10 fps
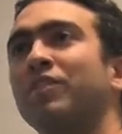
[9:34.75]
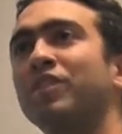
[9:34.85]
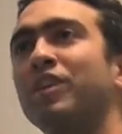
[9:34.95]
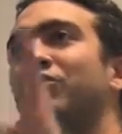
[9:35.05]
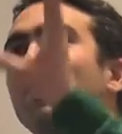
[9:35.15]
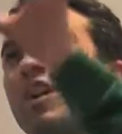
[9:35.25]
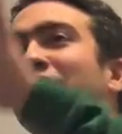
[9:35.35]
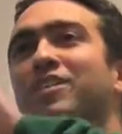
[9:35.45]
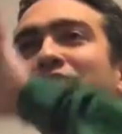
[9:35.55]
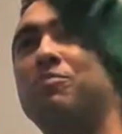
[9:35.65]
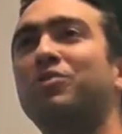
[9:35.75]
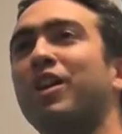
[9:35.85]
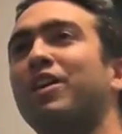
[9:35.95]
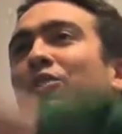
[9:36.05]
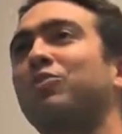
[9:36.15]
it does not, like, seems
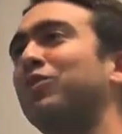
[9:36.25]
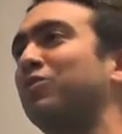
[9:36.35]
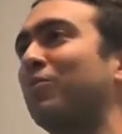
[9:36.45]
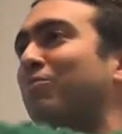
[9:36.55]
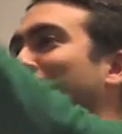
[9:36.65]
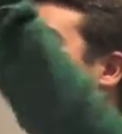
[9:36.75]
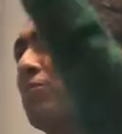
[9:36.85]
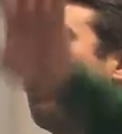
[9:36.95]
like countries from